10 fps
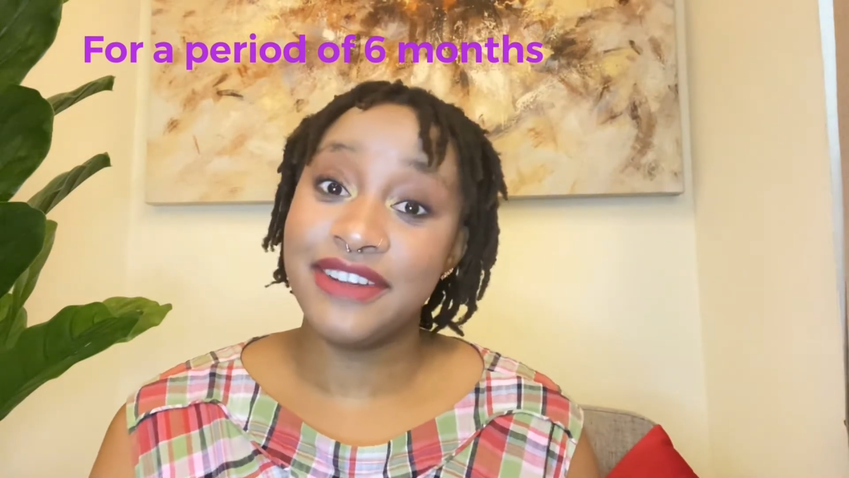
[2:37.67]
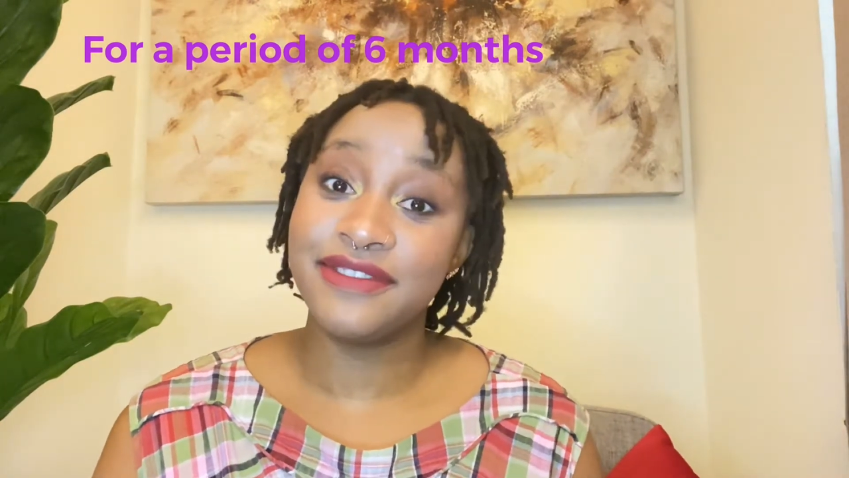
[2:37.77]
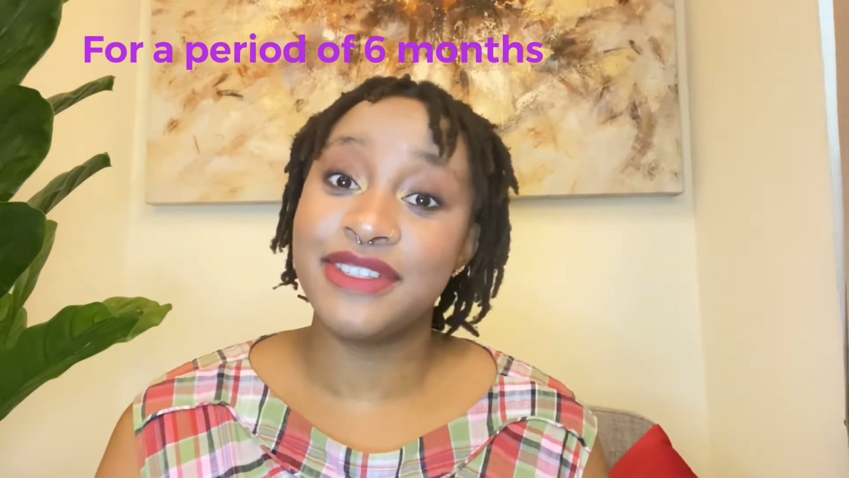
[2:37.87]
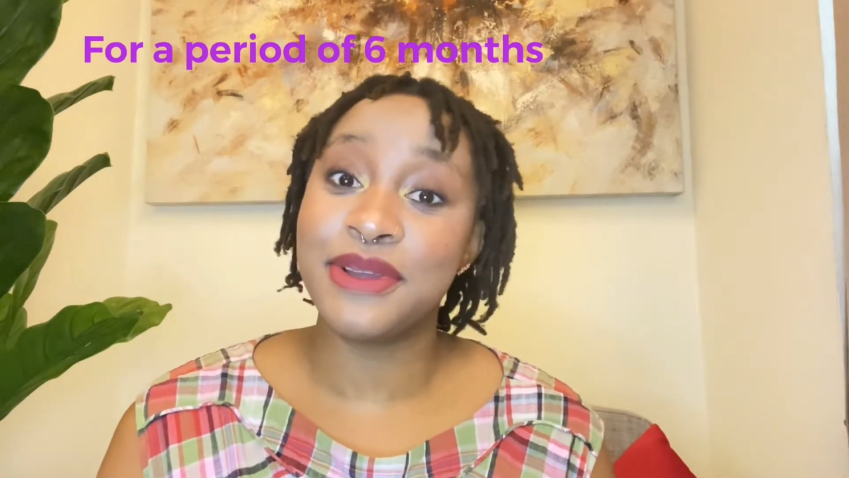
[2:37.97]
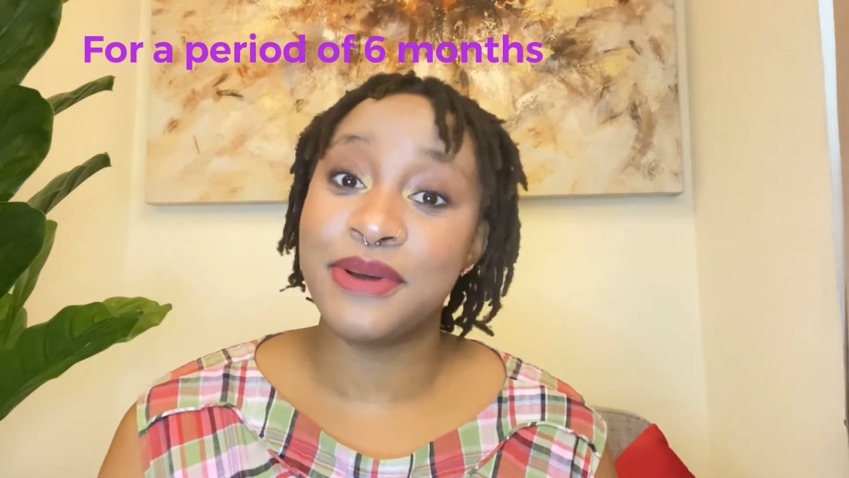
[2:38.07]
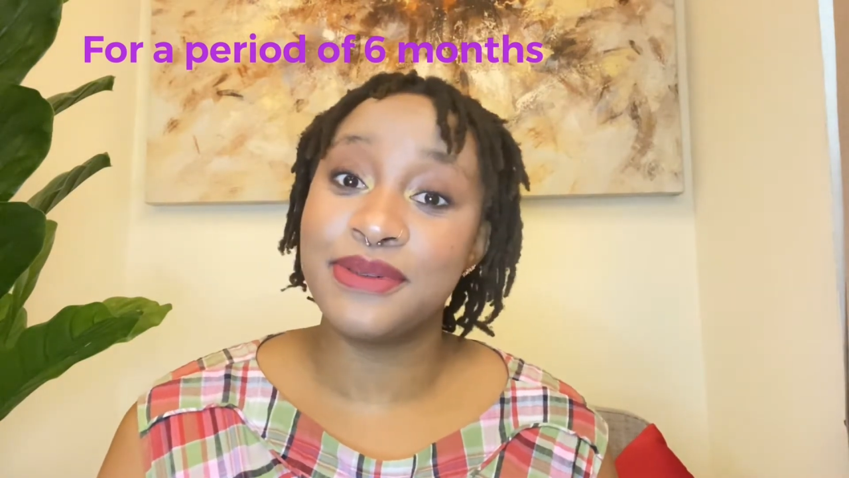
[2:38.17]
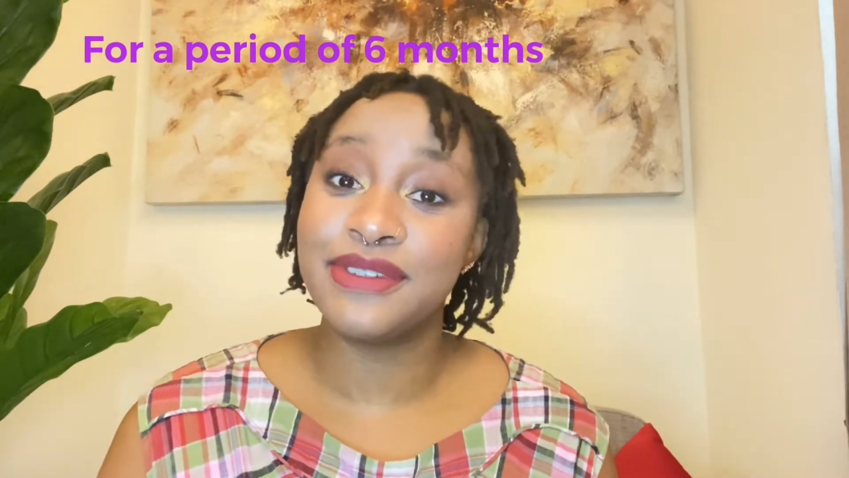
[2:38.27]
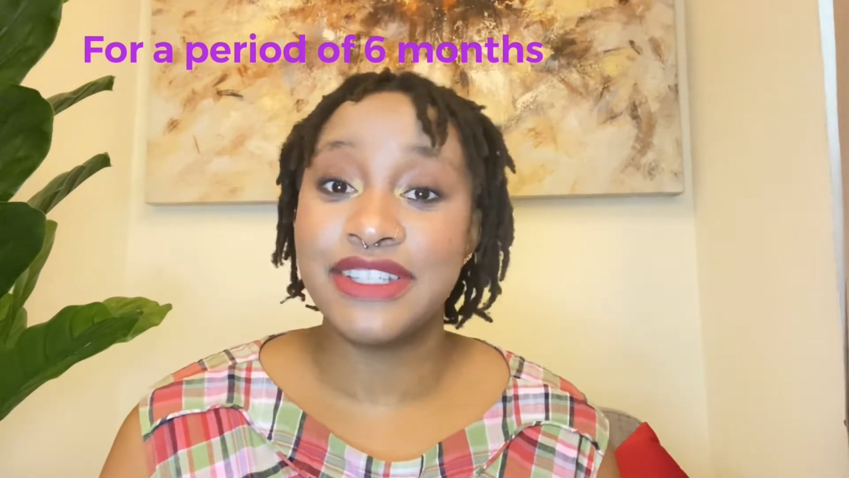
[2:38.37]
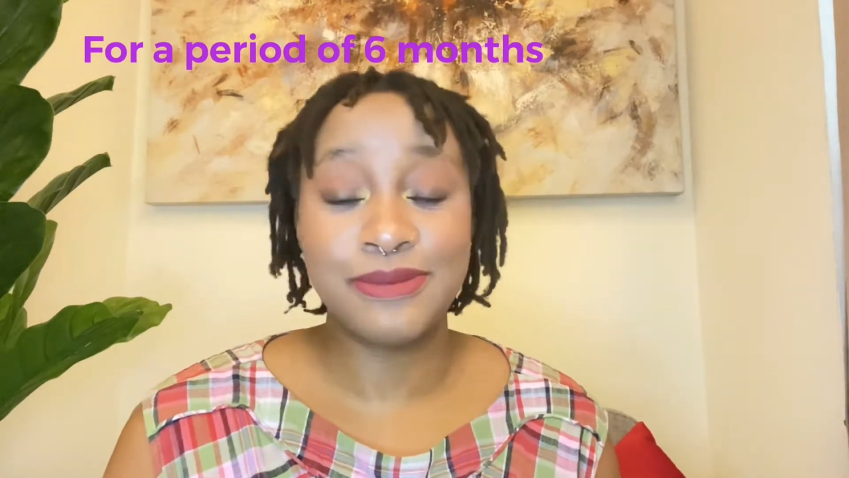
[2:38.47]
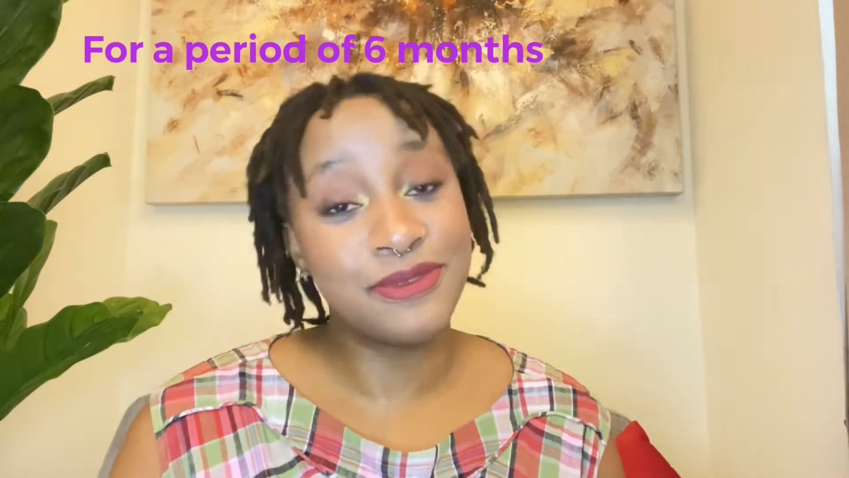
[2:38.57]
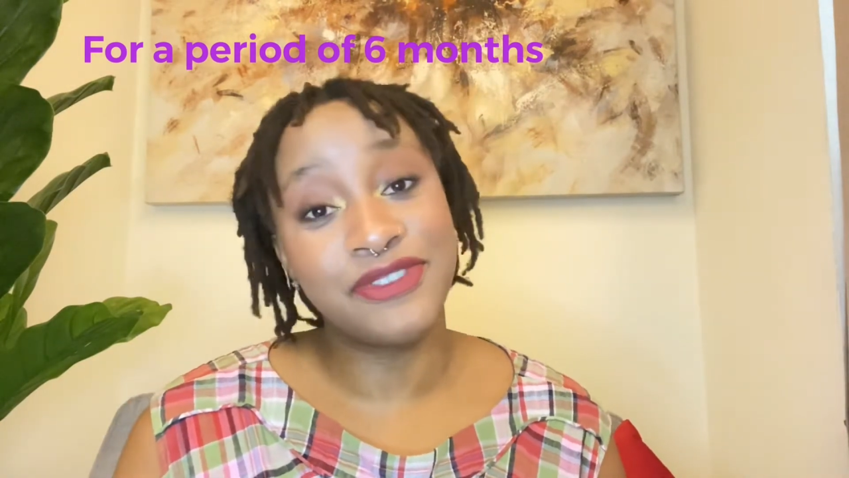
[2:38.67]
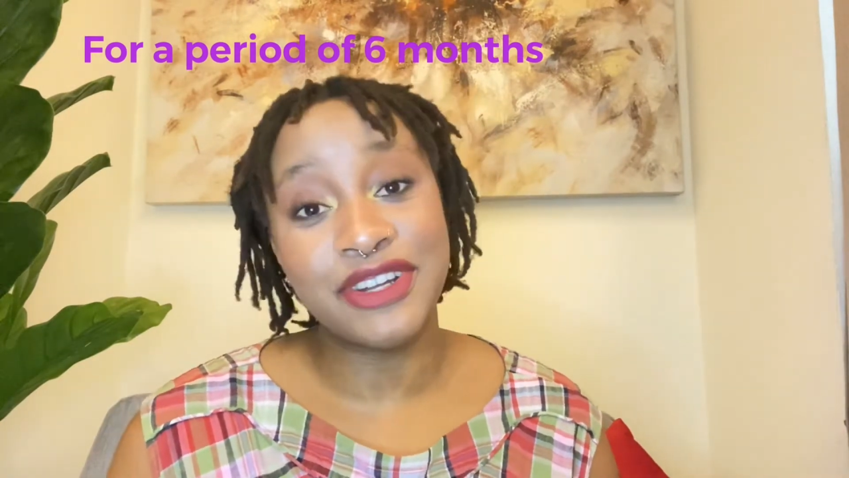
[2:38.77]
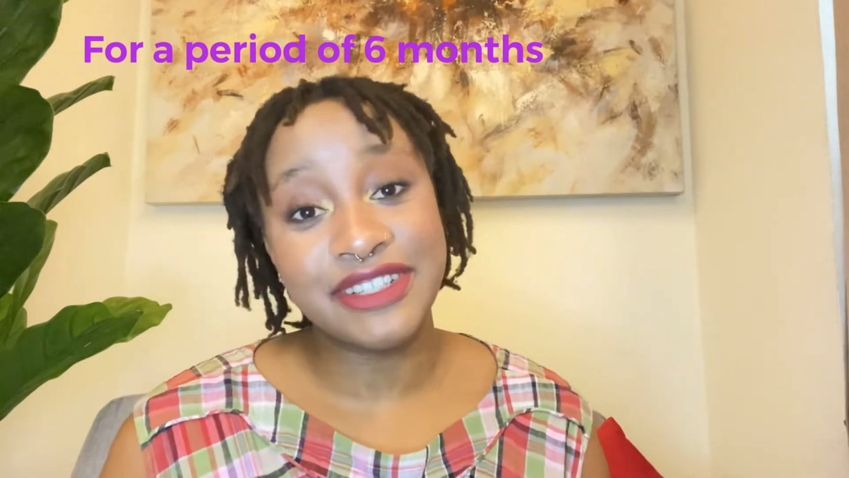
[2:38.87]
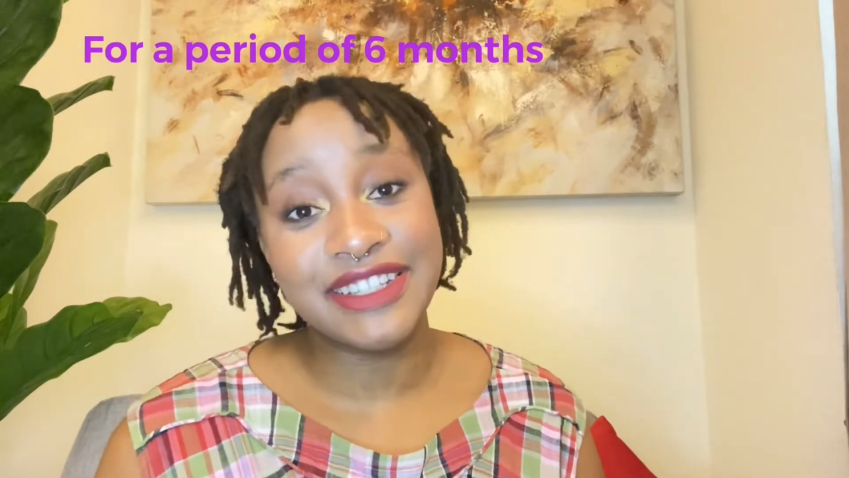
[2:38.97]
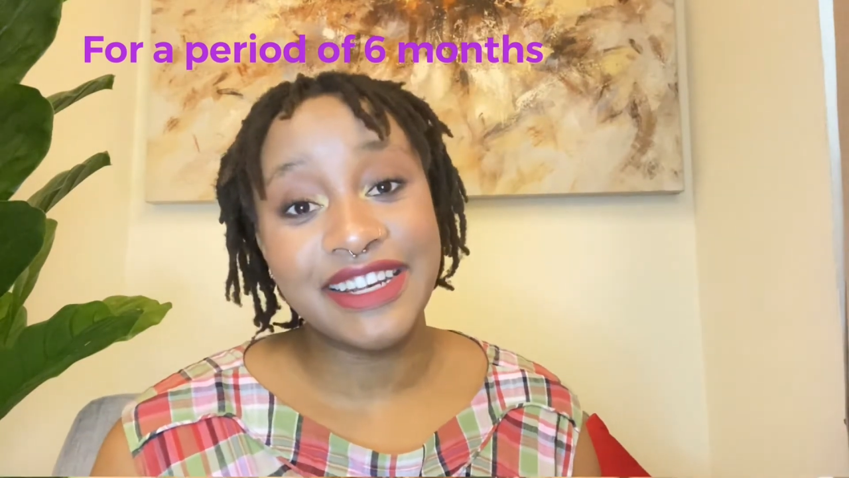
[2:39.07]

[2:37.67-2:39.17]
So let's move on to the